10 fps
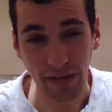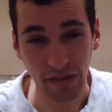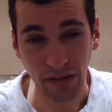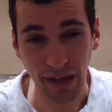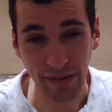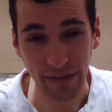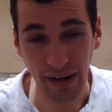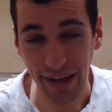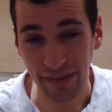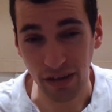There's the
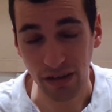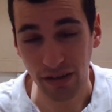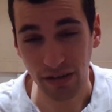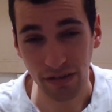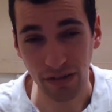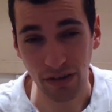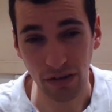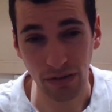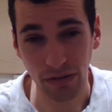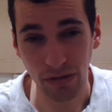laser. So
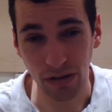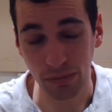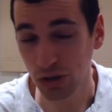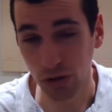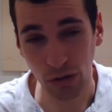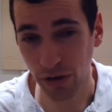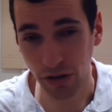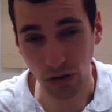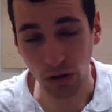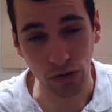I'm sure you're wearing
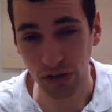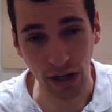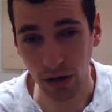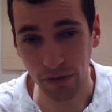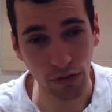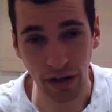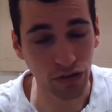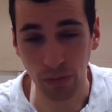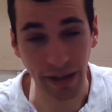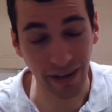your goggles now, otherwise
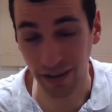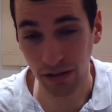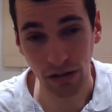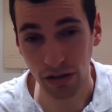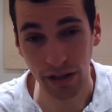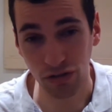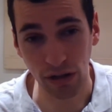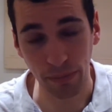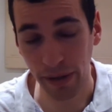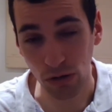you'll be in
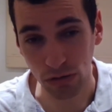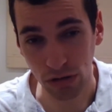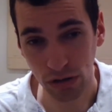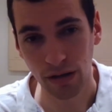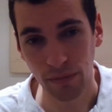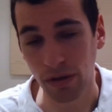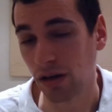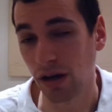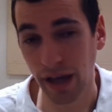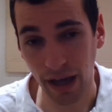extreme peril. But
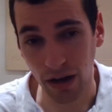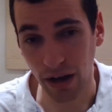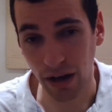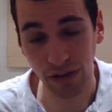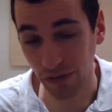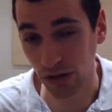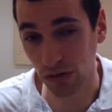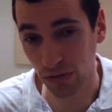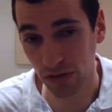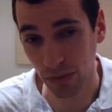I have given
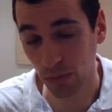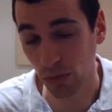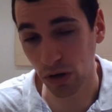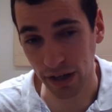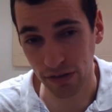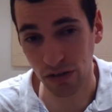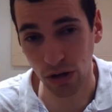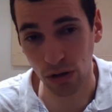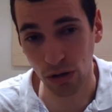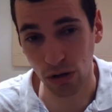you some warning, so
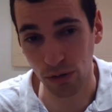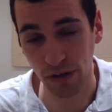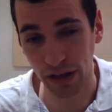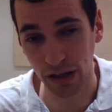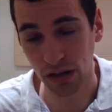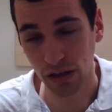hopefully